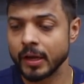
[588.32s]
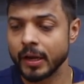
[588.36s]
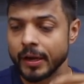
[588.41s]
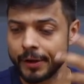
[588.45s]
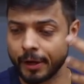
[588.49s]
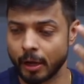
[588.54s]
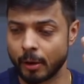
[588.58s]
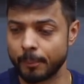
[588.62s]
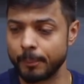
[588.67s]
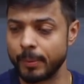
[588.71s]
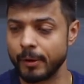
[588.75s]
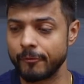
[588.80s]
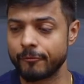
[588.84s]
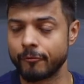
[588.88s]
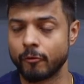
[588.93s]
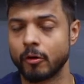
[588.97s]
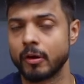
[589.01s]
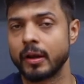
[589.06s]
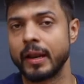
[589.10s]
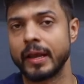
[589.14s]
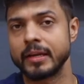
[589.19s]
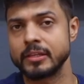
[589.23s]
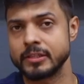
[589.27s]
Now, before
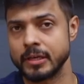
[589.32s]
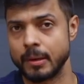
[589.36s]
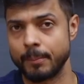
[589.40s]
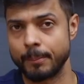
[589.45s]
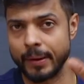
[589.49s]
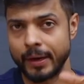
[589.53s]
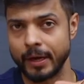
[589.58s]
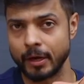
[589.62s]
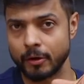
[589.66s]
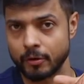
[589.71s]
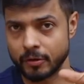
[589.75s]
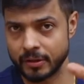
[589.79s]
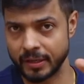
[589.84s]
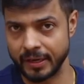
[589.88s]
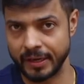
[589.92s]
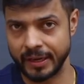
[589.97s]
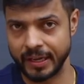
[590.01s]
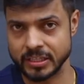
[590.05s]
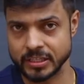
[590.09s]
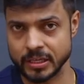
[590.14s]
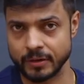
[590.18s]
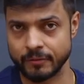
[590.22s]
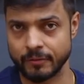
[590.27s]
like jumping into the
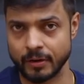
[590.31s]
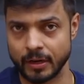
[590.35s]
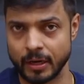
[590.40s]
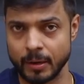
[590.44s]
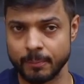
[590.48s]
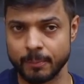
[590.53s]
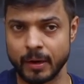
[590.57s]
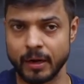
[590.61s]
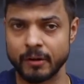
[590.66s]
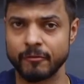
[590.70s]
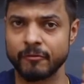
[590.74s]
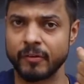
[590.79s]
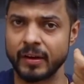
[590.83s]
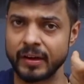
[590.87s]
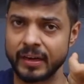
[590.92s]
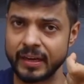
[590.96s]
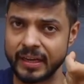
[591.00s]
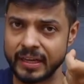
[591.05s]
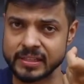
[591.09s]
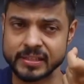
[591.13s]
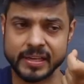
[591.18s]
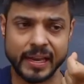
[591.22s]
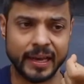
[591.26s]
nature wala part, one
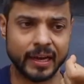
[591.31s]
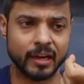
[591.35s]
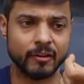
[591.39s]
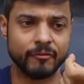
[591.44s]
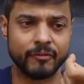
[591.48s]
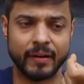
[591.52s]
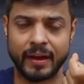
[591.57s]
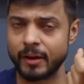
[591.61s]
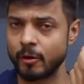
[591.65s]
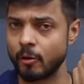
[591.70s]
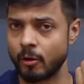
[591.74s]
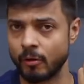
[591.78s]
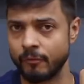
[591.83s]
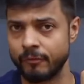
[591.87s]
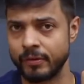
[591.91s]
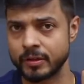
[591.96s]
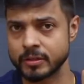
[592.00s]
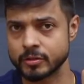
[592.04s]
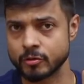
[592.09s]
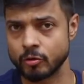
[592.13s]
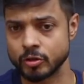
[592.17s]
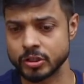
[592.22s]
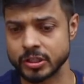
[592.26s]
is like a very obvious
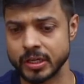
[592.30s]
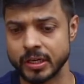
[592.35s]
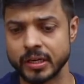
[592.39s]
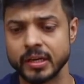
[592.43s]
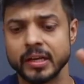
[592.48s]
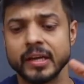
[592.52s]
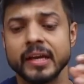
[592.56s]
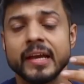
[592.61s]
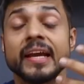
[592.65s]
question: